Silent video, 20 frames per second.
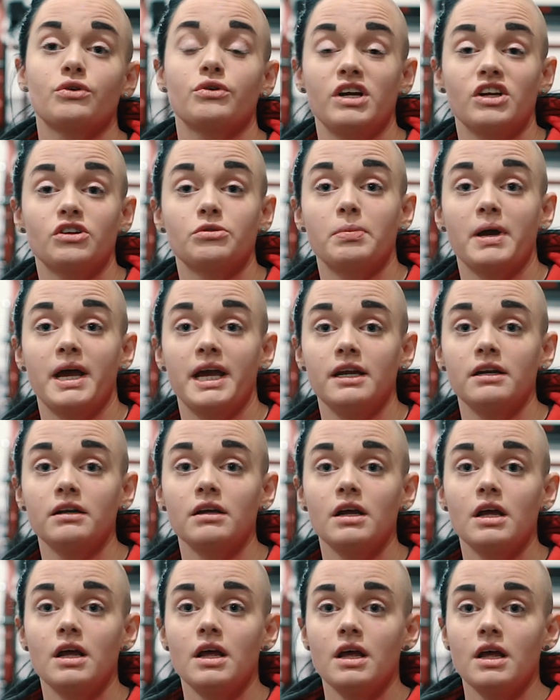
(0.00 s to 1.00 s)
creates pain.
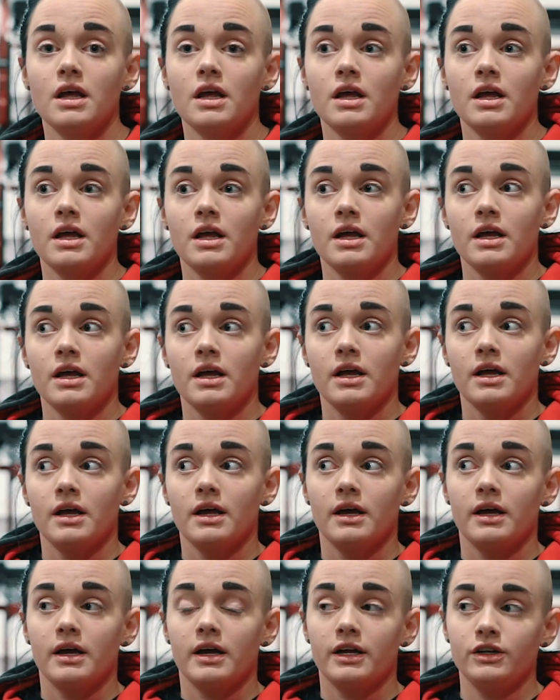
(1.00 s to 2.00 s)

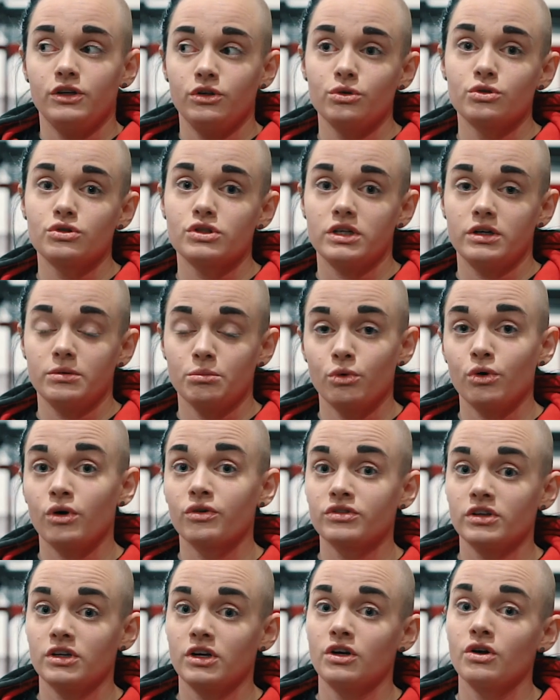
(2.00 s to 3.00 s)
And usually, more
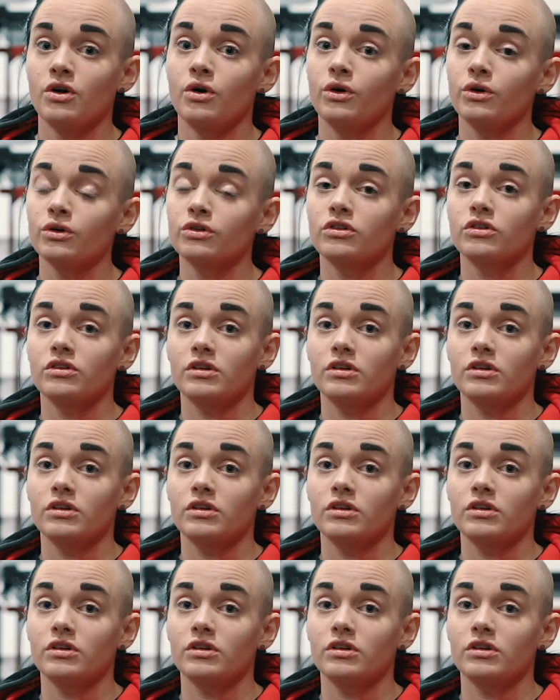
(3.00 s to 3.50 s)
often than not,